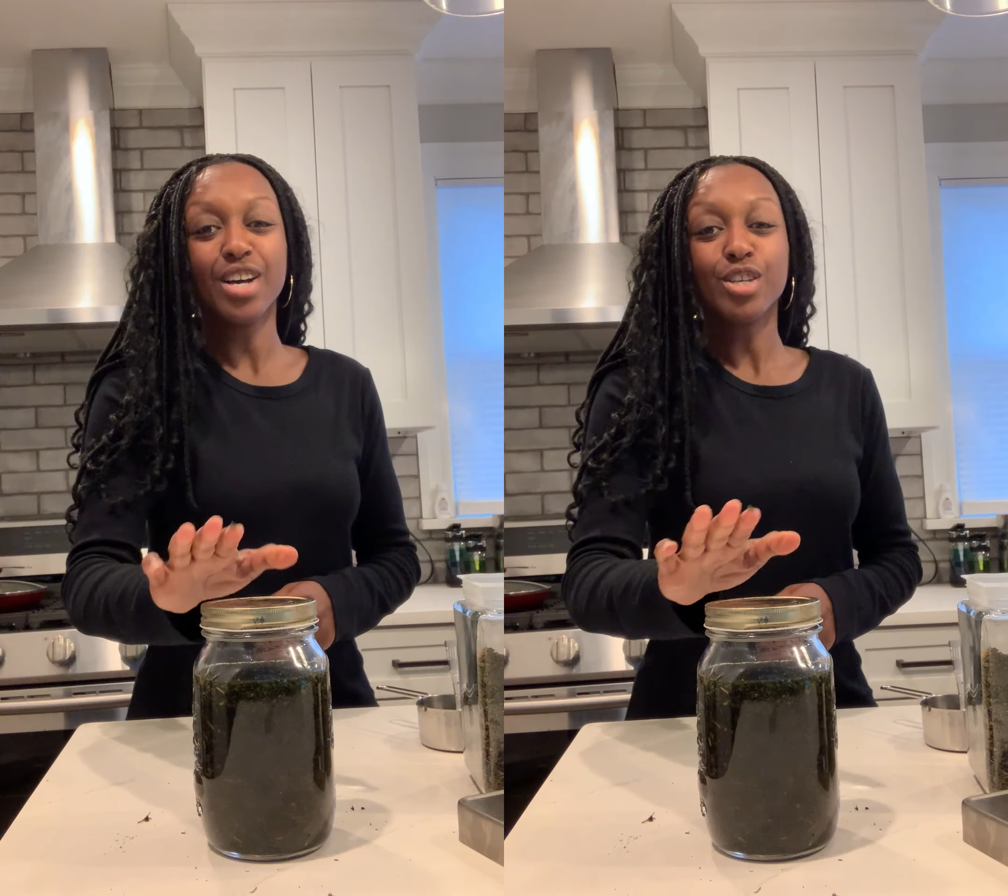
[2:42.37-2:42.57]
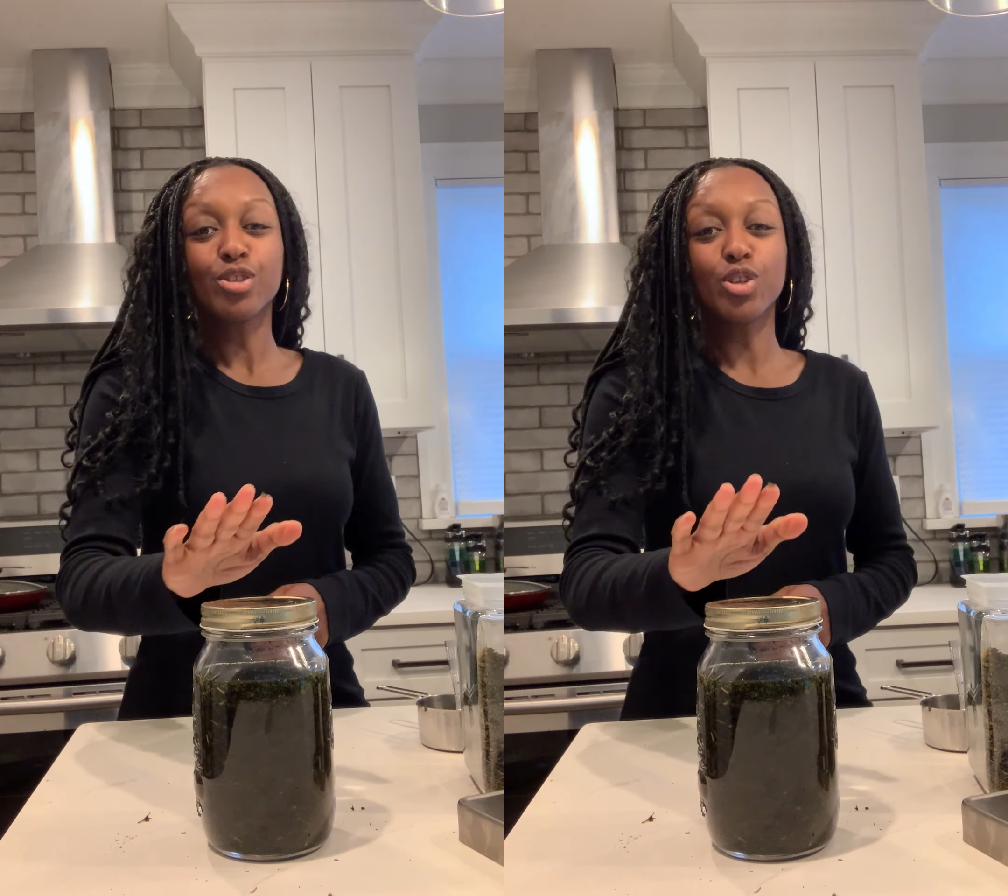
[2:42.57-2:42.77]

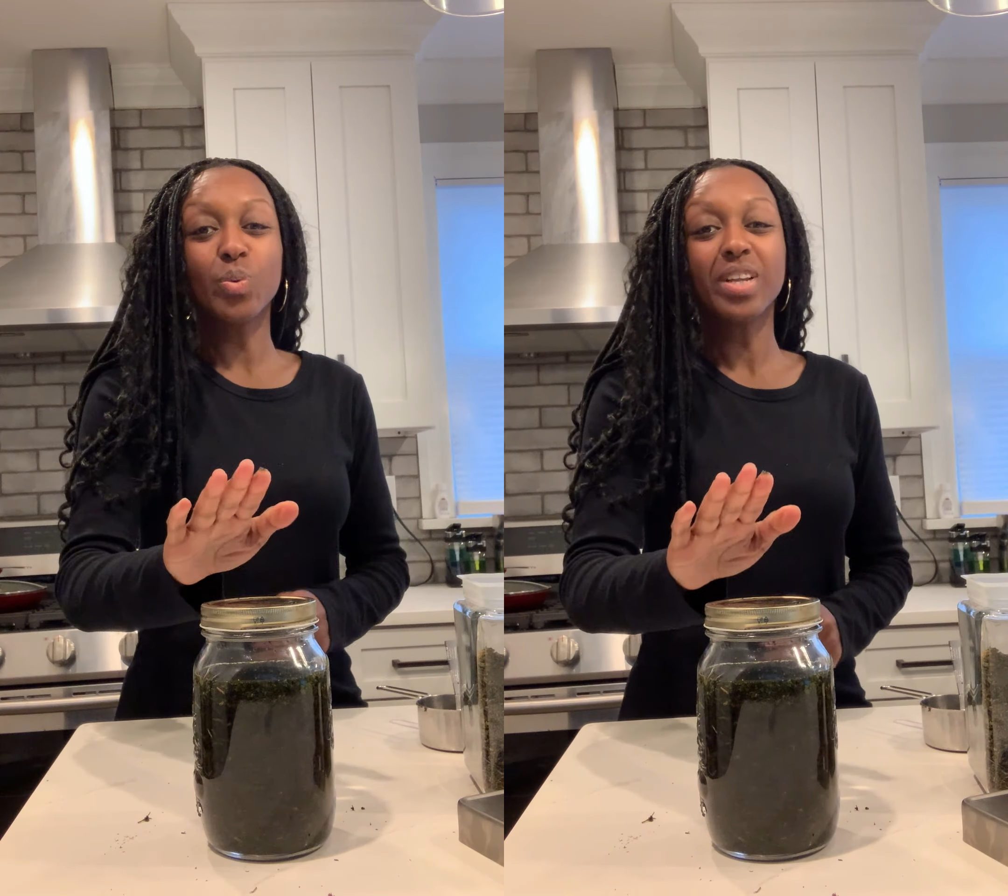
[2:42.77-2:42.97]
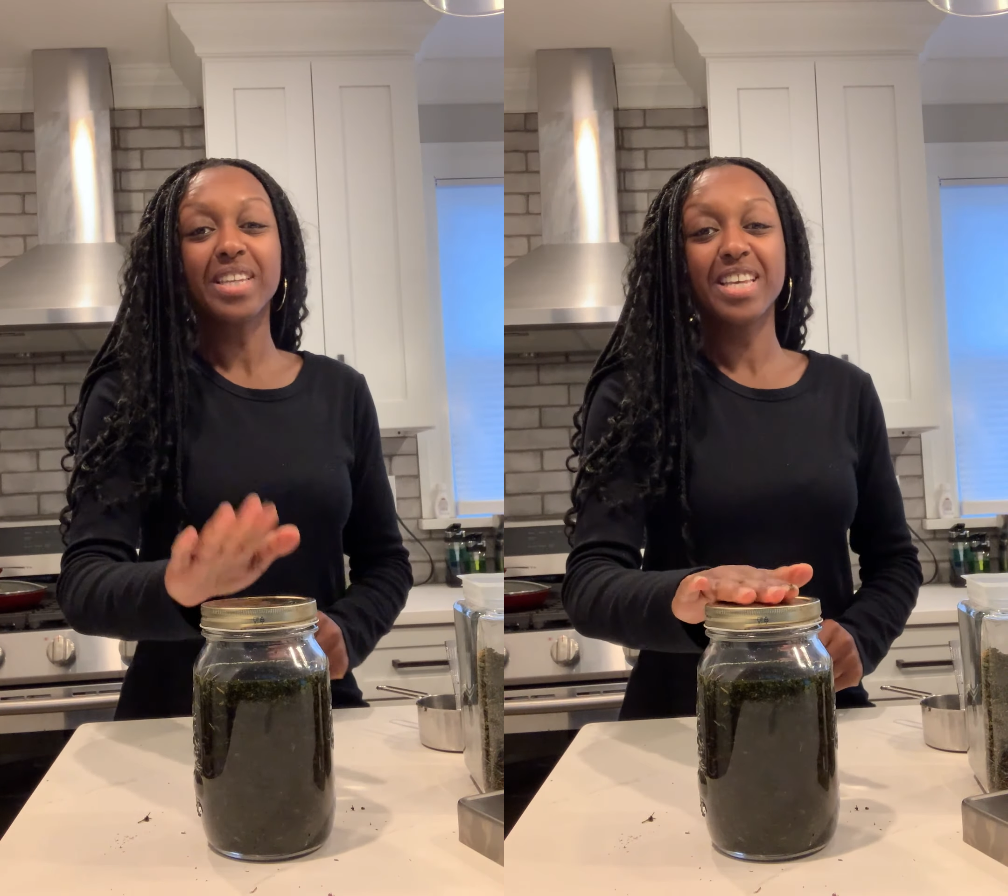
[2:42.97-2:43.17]
So you
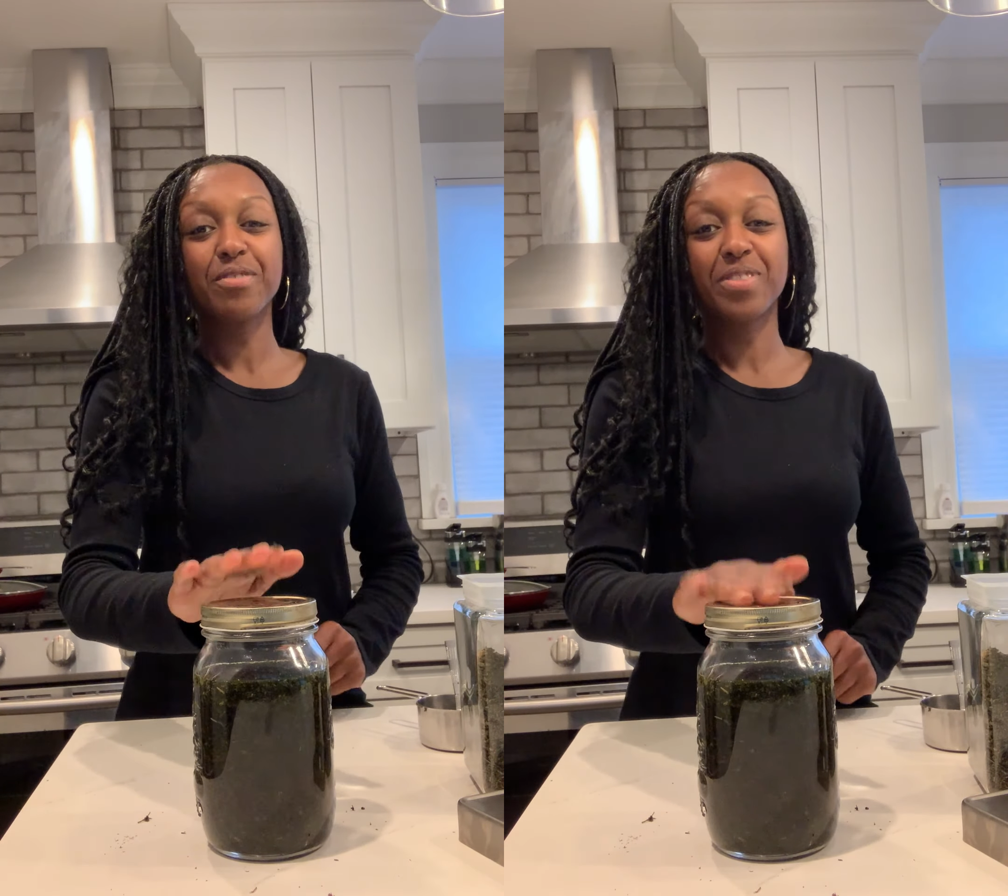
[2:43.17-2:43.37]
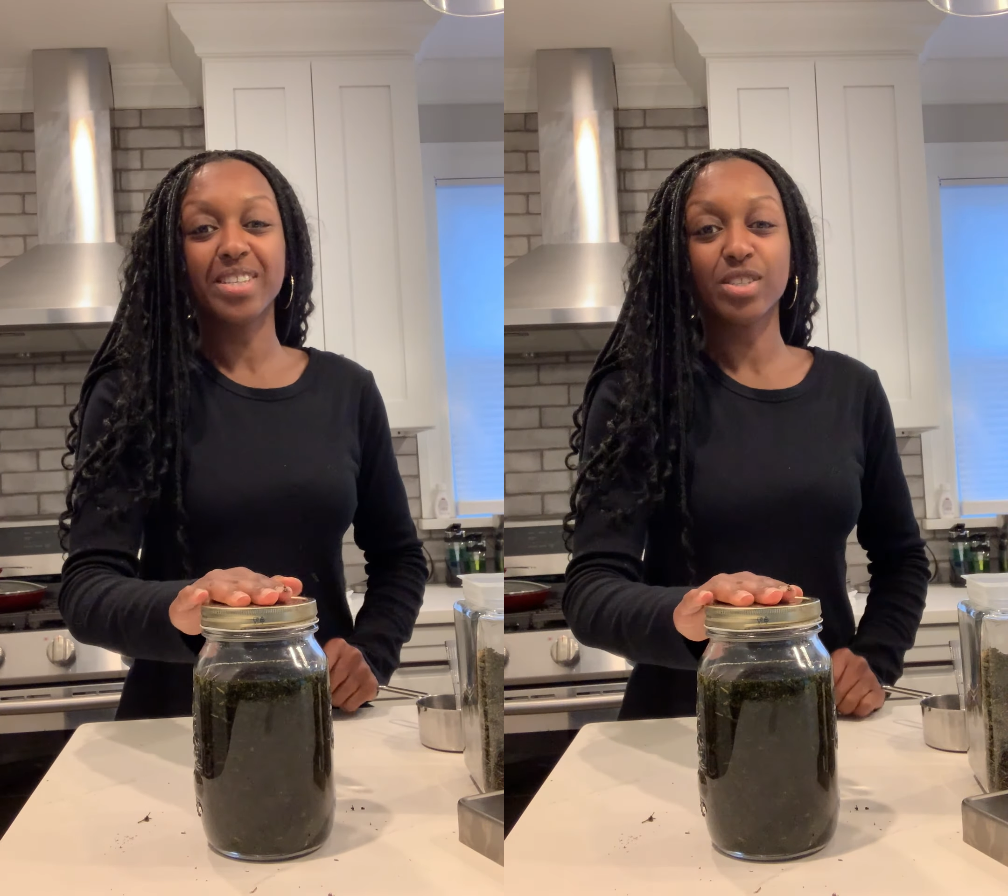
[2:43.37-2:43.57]
want to leave
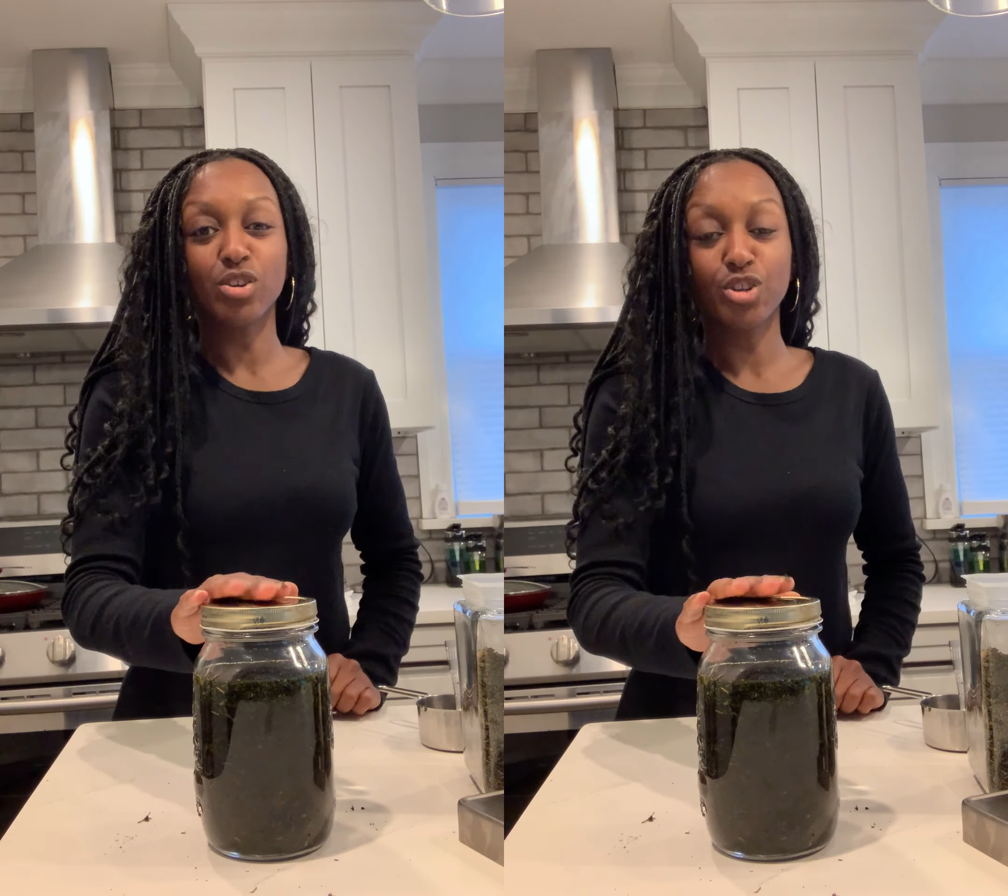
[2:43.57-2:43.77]
this on